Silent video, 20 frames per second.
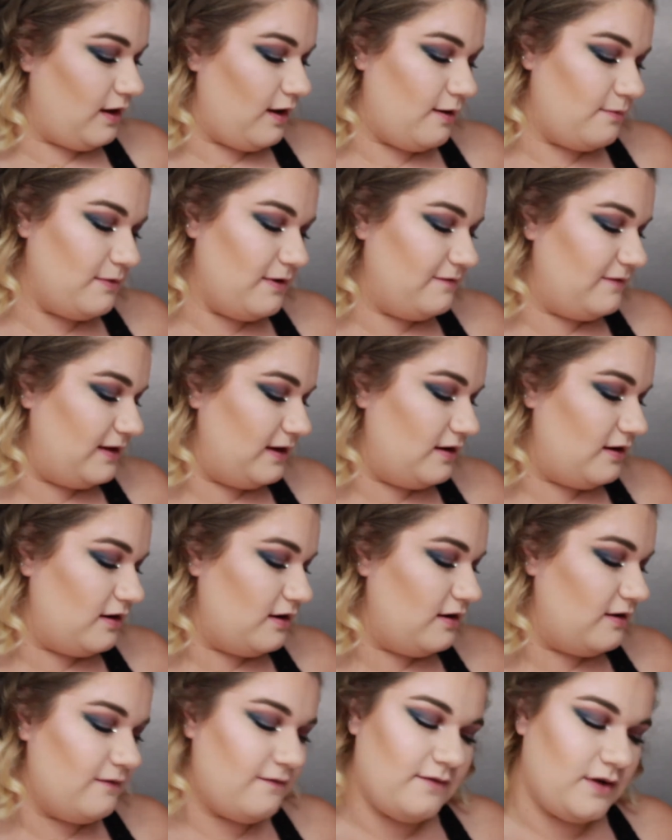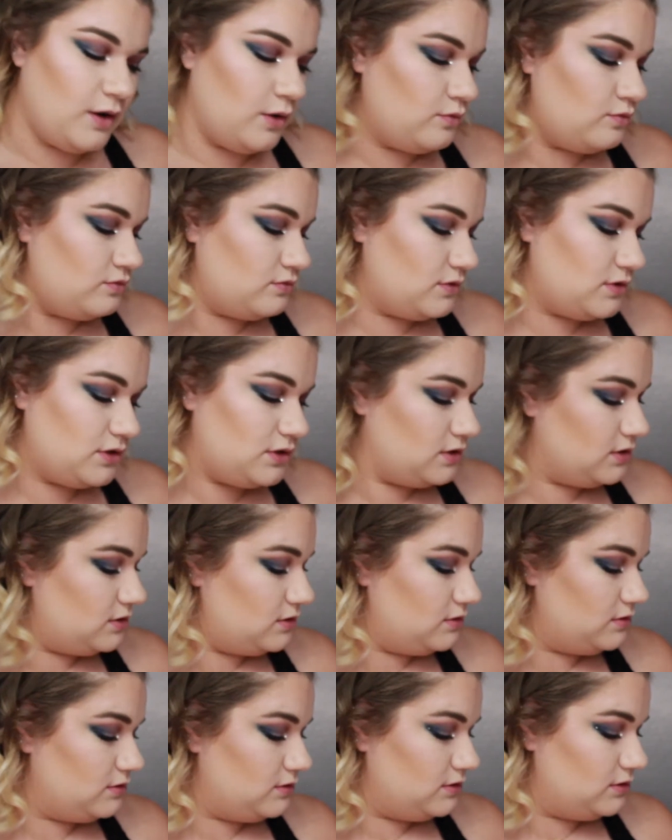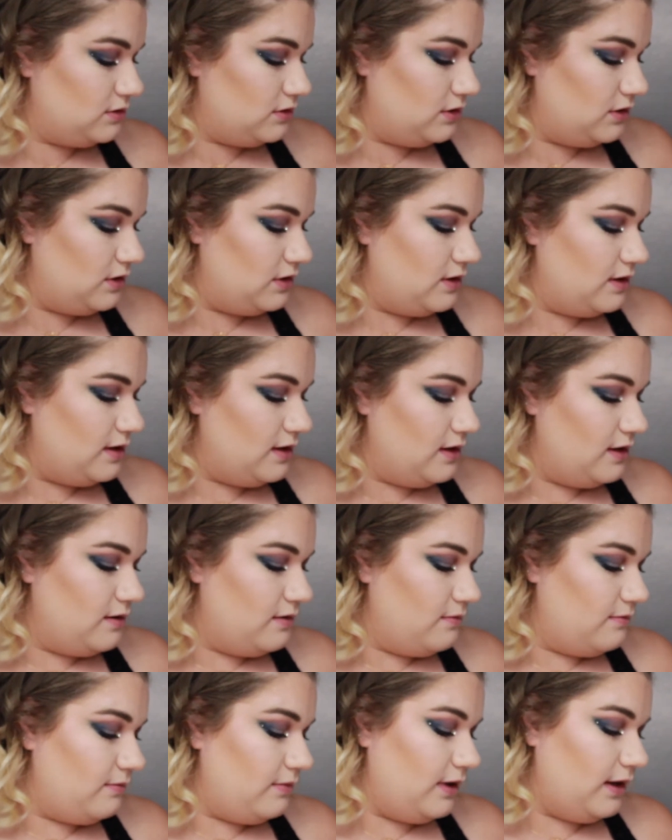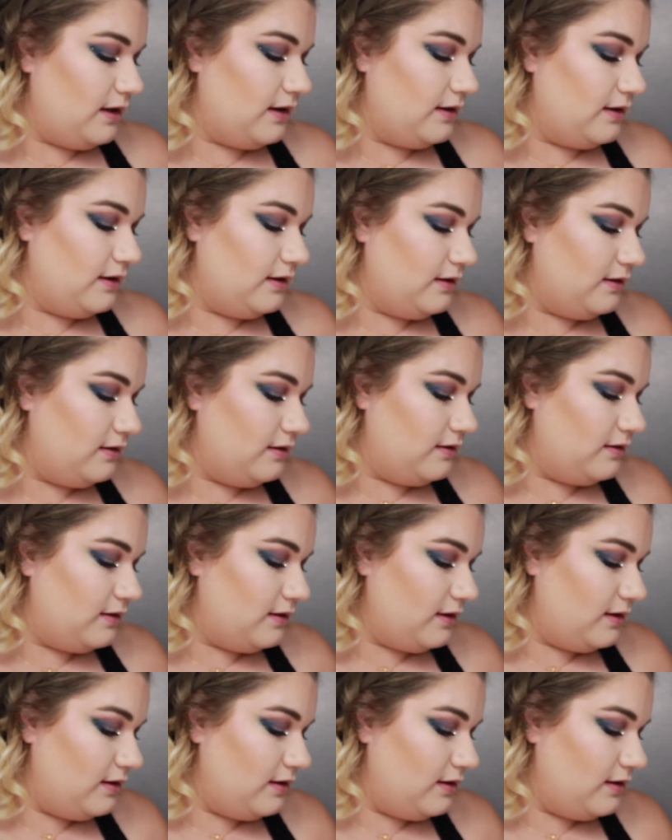on my finger of coats because